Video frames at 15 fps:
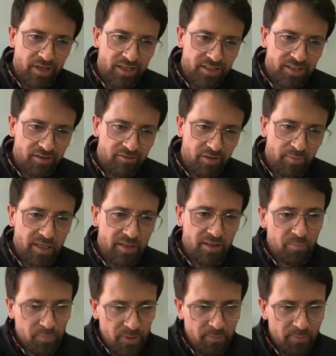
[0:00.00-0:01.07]
that stuff. I mean,
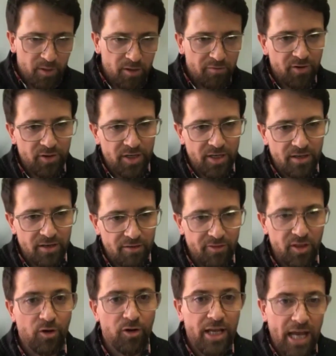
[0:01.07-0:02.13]
the people, if
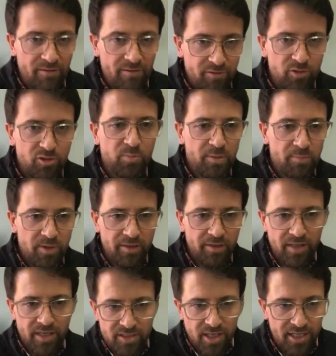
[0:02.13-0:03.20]
they already have those people and
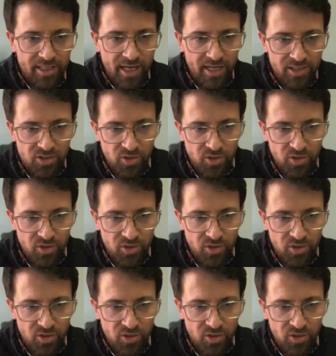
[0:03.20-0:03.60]
things like that.